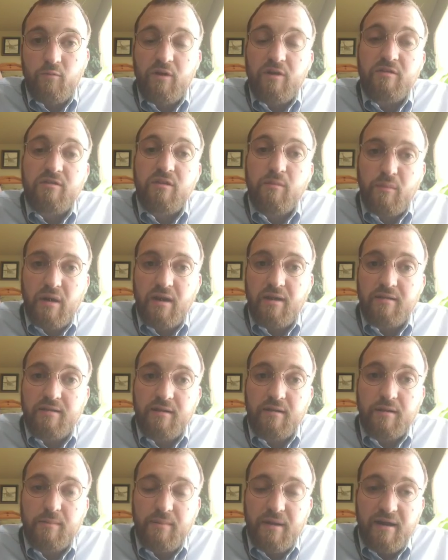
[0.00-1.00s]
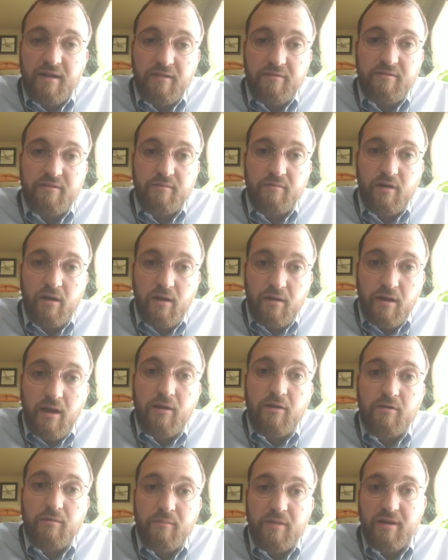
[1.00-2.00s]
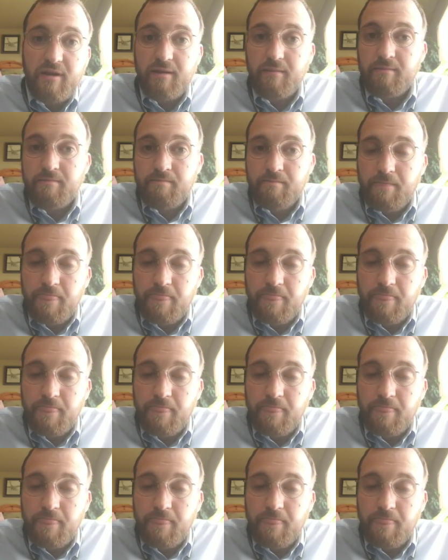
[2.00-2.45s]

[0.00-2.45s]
what is the monetary policy of Cardano, meaning